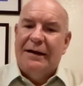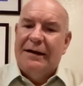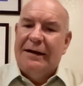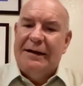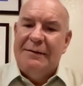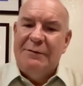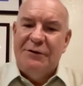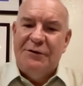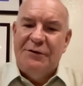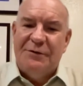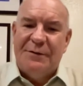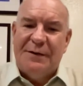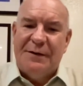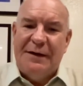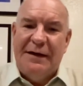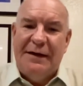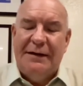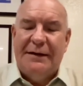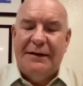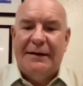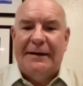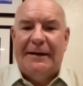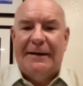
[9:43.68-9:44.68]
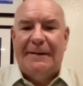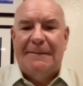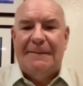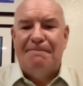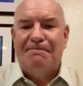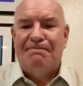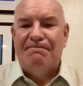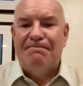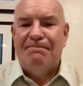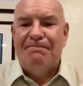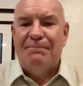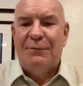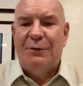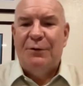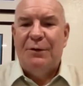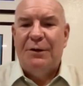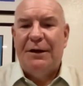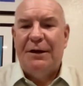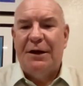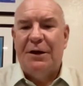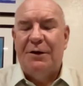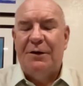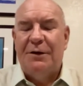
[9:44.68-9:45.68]
Imagery, in
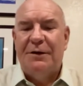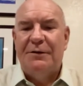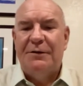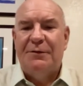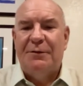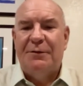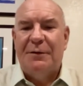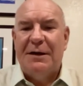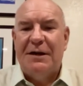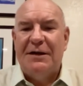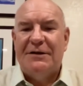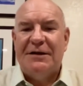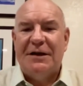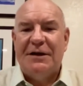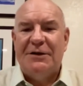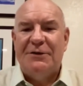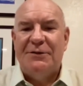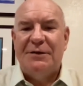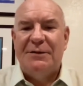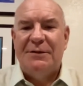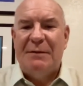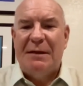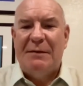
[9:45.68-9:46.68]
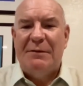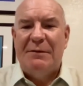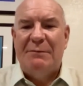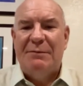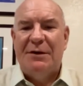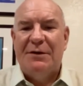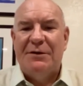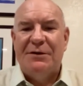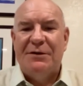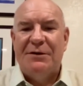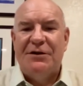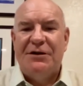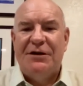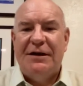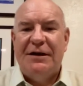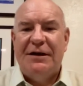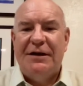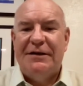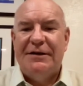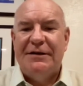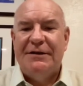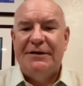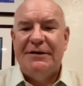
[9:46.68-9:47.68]
20th century, maybe beer and
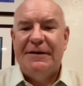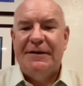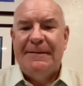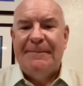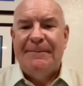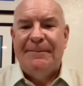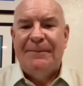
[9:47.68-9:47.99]
cheese,